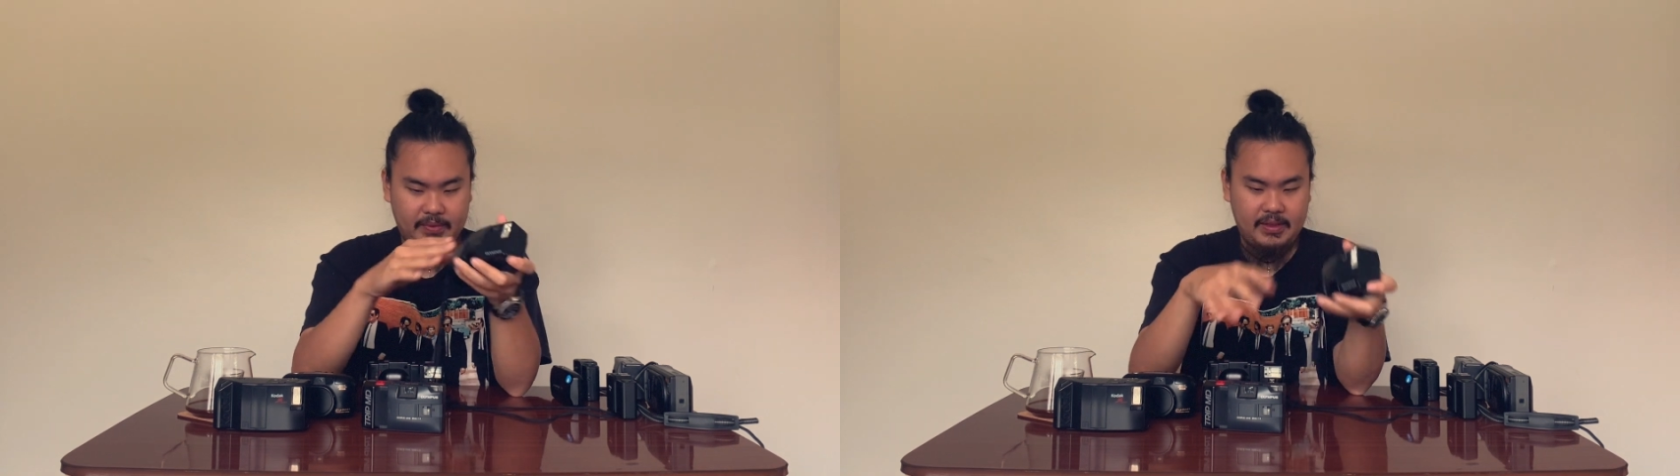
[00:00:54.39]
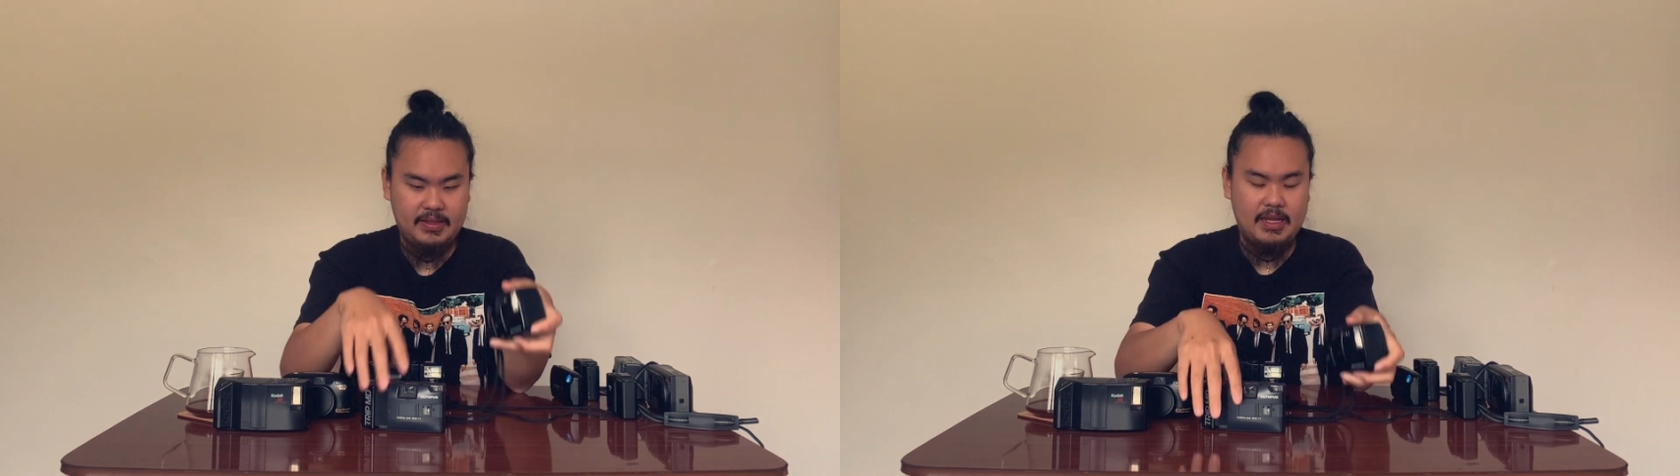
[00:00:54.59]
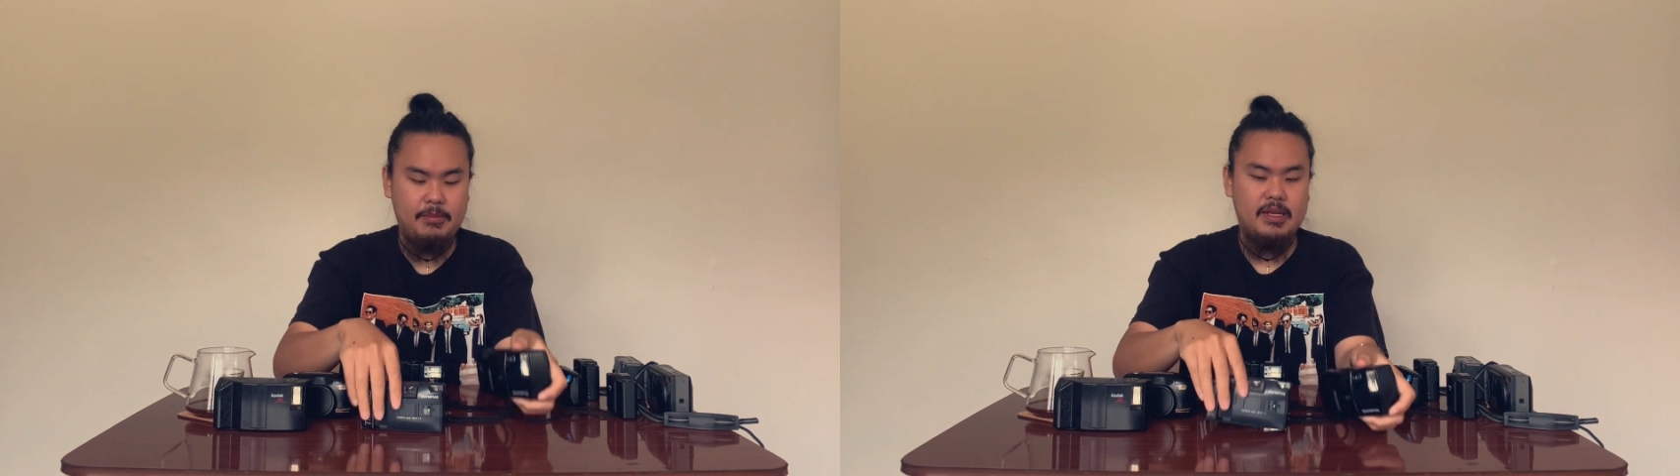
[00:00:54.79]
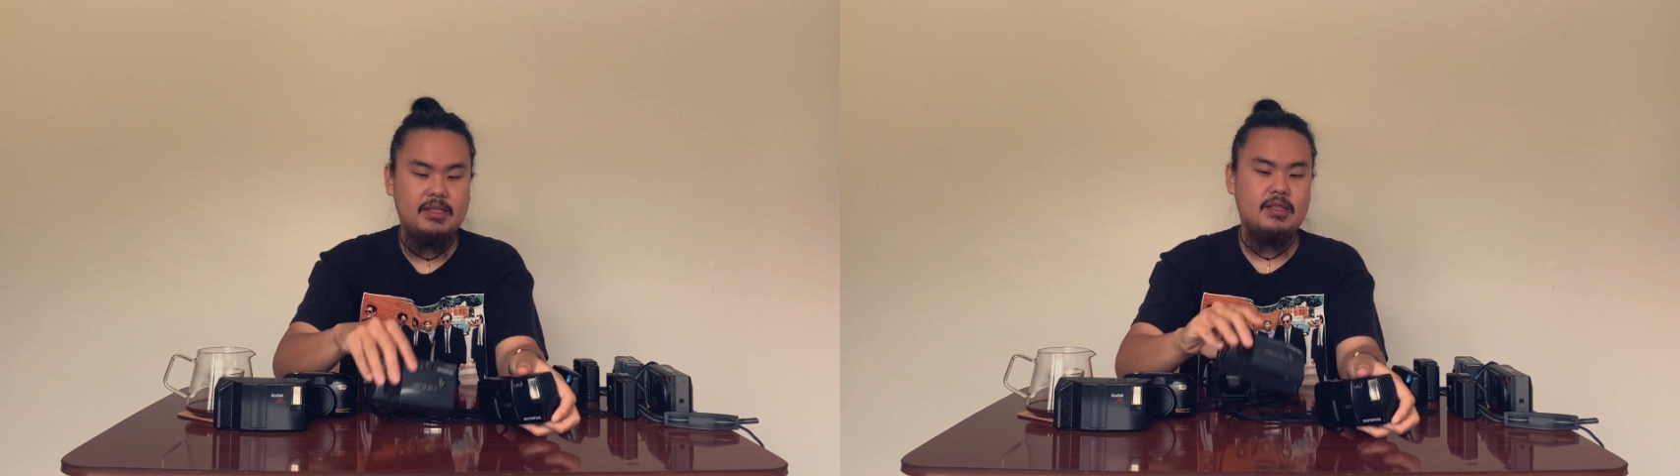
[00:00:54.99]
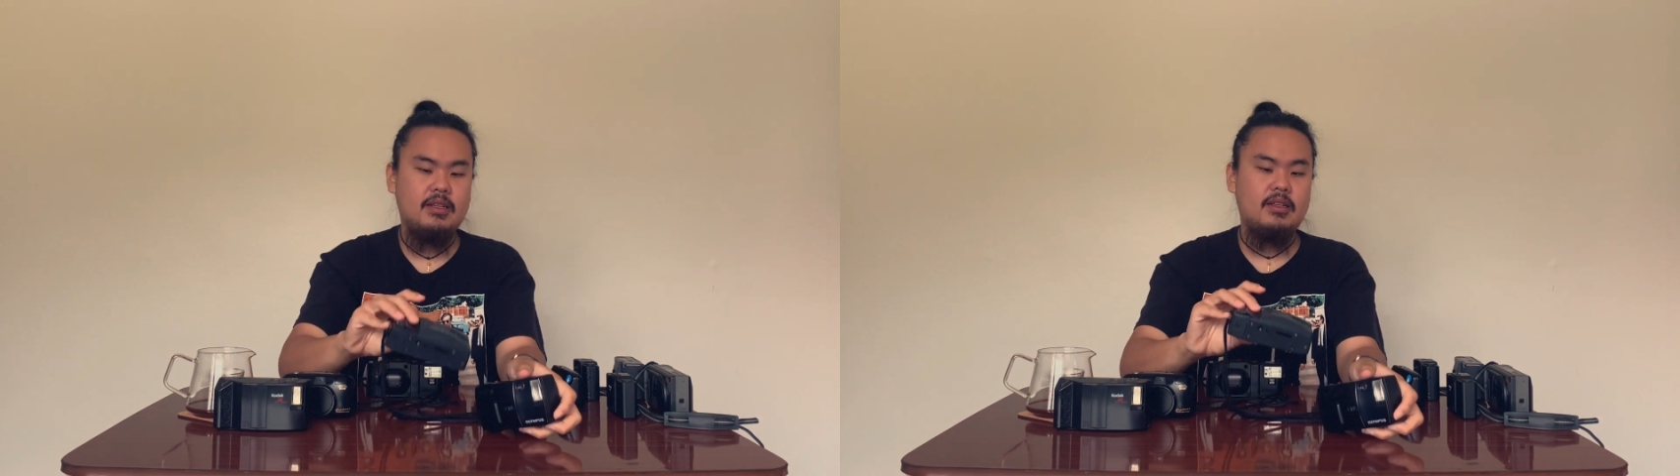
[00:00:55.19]
same
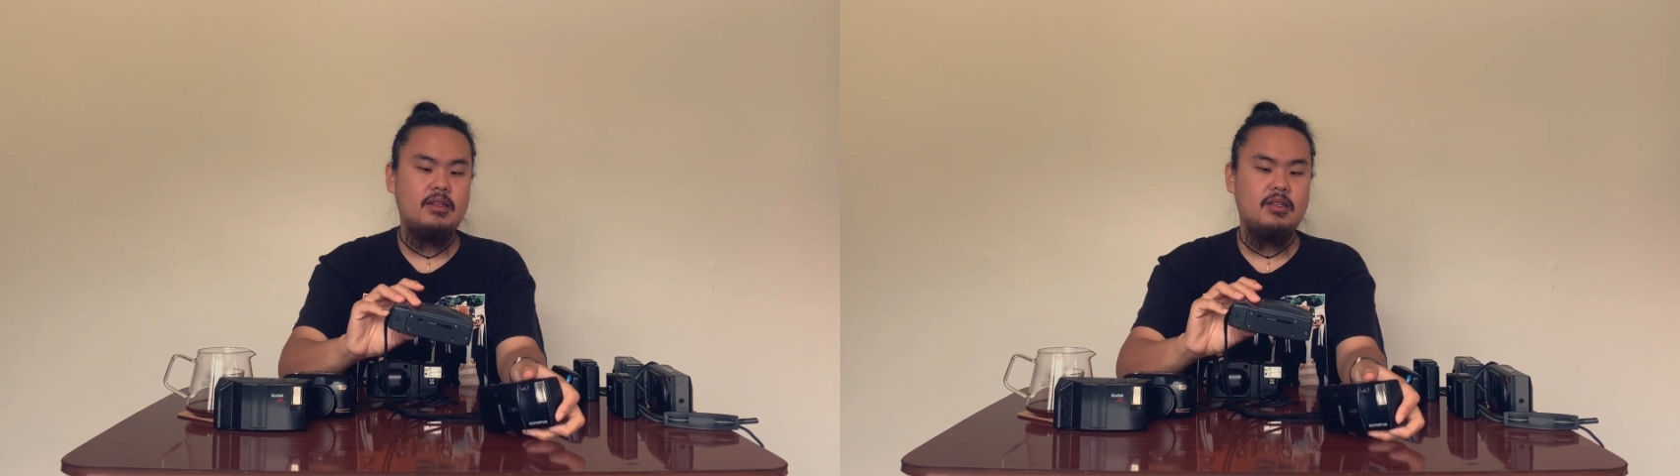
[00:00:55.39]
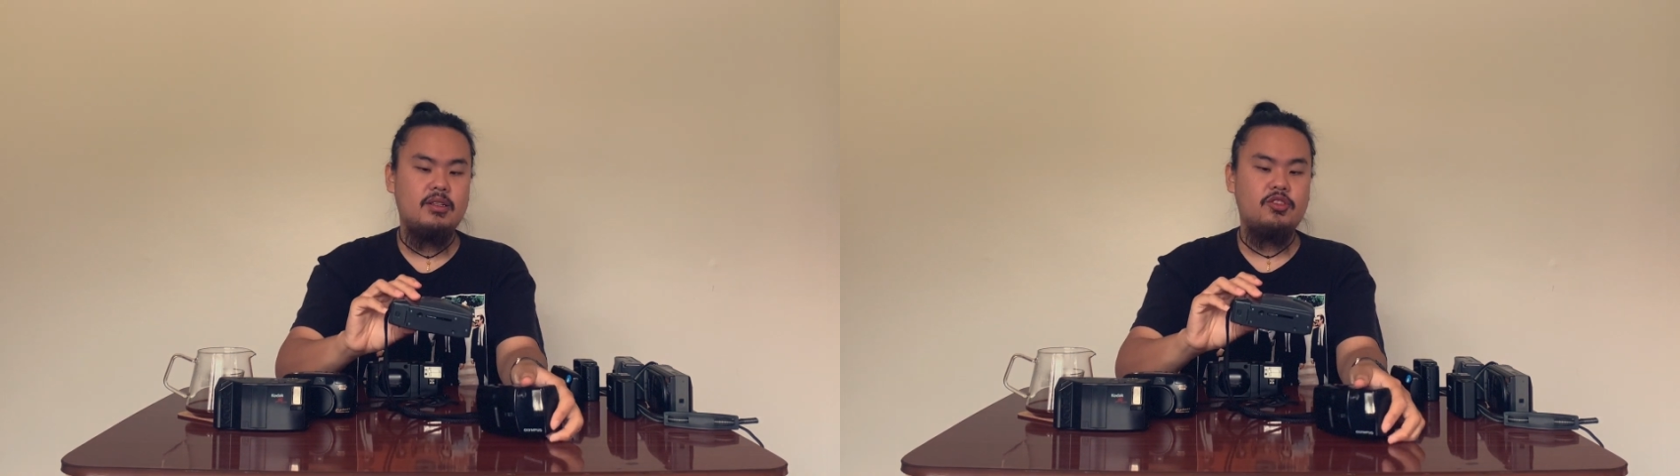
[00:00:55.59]
as the